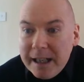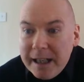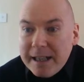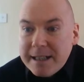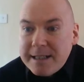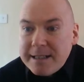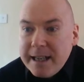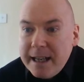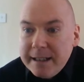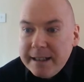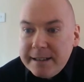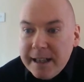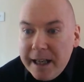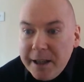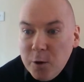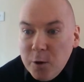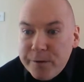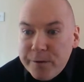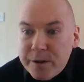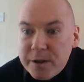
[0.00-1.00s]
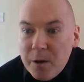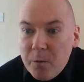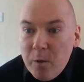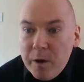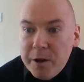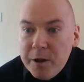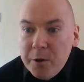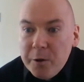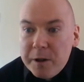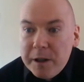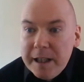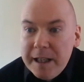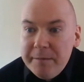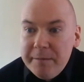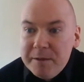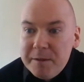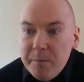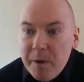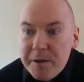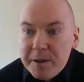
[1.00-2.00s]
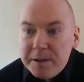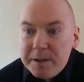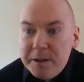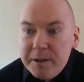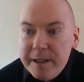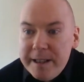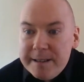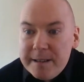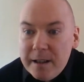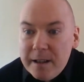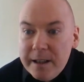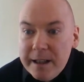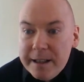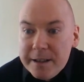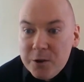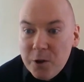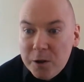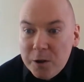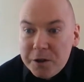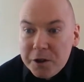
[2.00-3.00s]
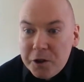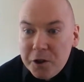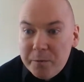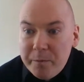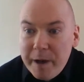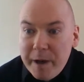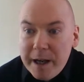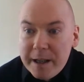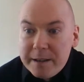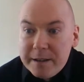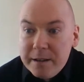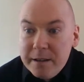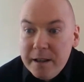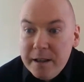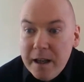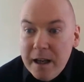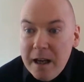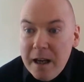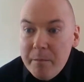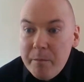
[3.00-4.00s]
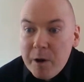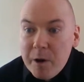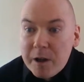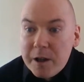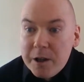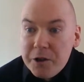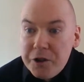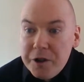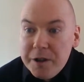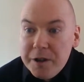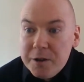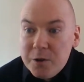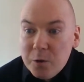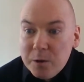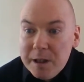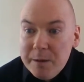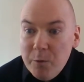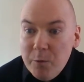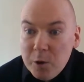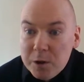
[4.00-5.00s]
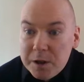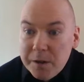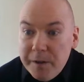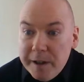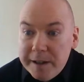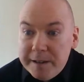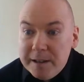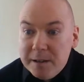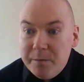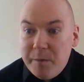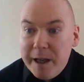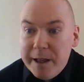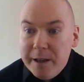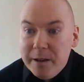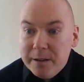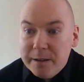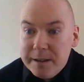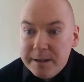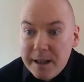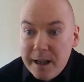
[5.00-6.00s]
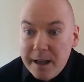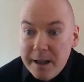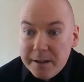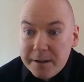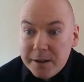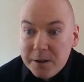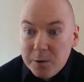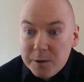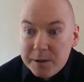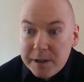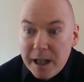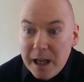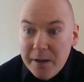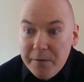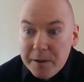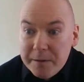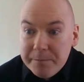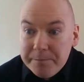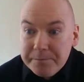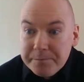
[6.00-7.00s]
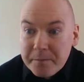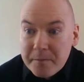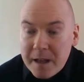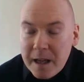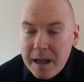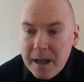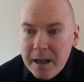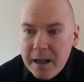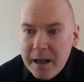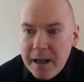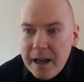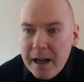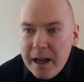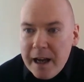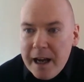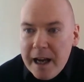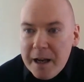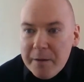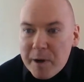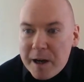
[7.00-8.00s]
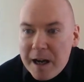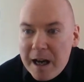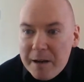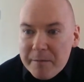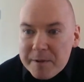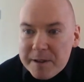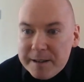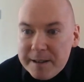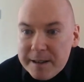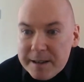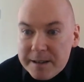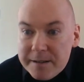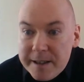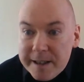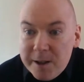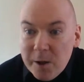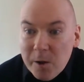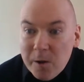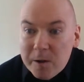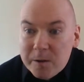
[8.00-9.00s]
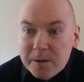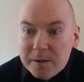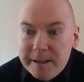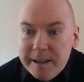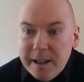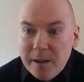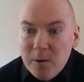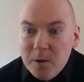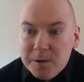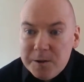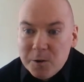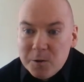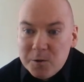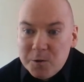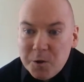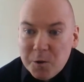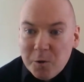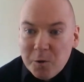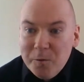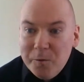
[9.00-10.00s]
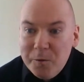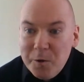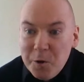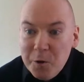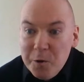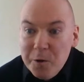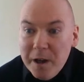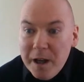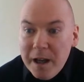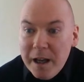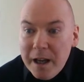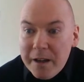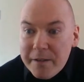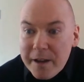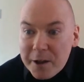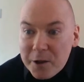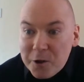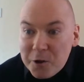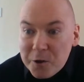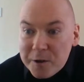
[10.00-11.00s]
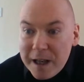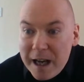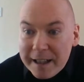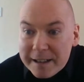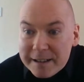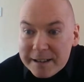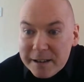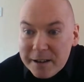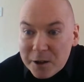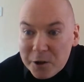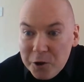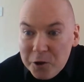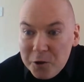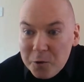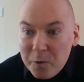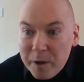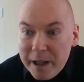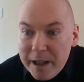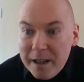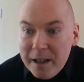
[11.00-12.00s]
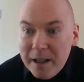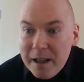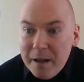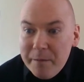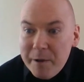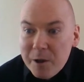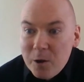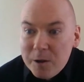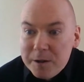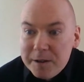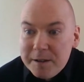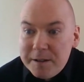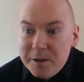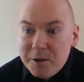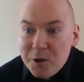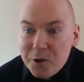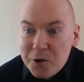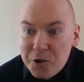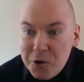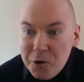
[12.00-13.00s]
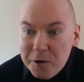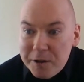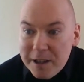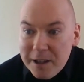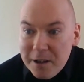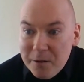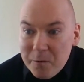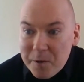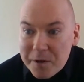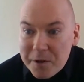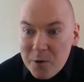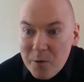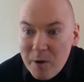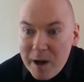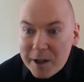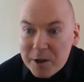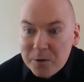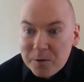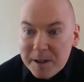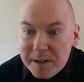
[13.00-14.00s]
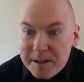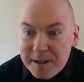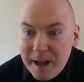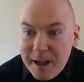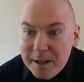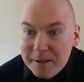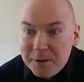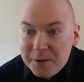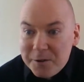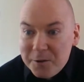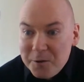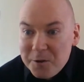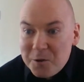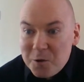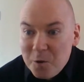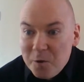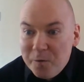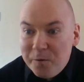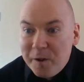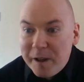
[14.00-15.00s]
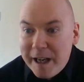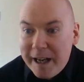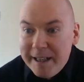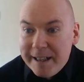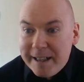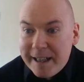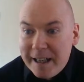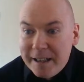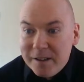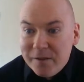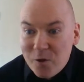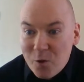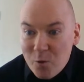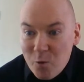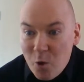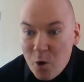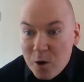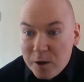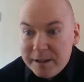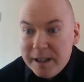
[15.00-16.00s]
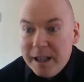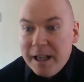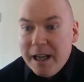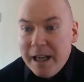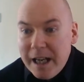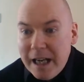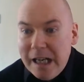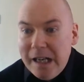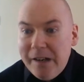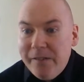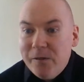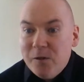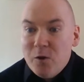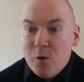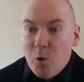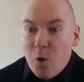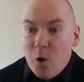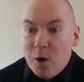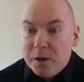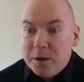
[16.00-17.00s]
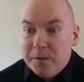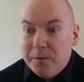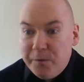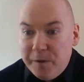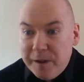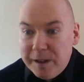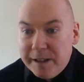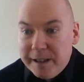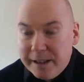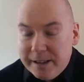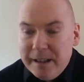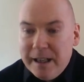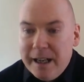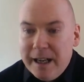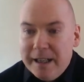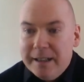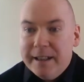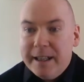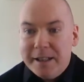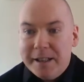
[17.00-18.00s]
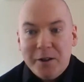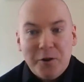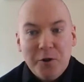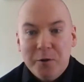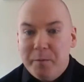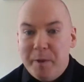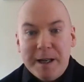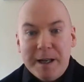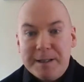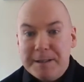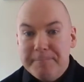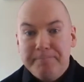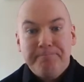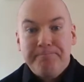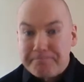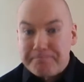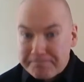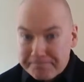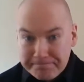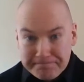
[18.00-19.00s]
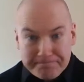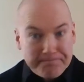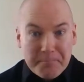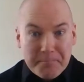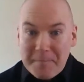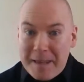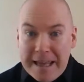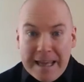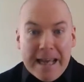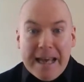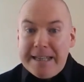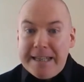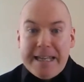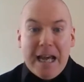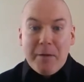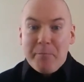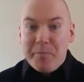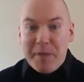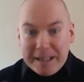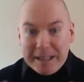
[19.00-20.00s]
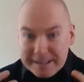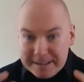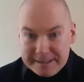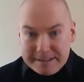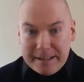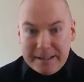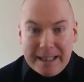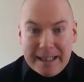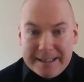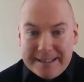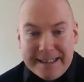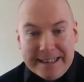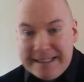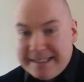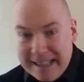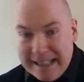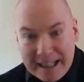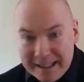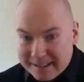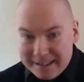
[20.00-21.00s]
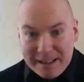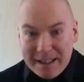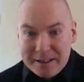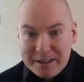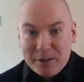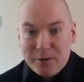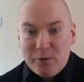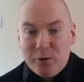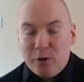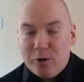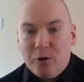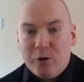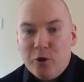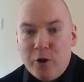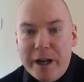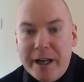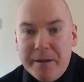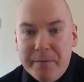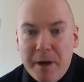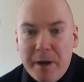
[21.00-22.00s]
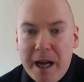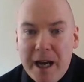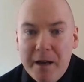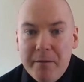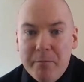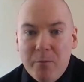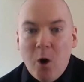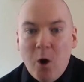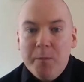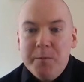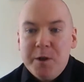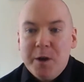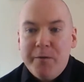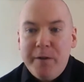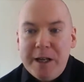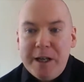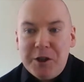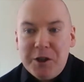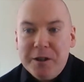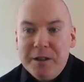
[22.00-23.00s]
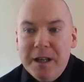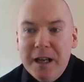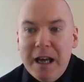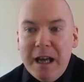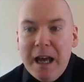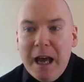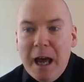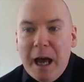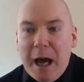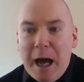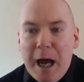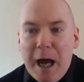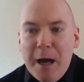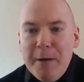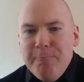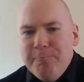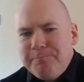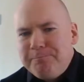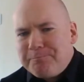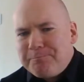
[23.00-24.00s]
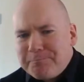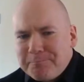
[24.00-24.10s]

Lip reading: has said, I know of someone who claimed Mother Teresa is not a good person because she is only motivated by her desire to go to heaven. Perhaps it is the deontological view that you should act in a good way because it is your duty, with no actual desire to do so for any kind of reward, even reward of feeling like a good person. Yeah, that's a great observation. Now,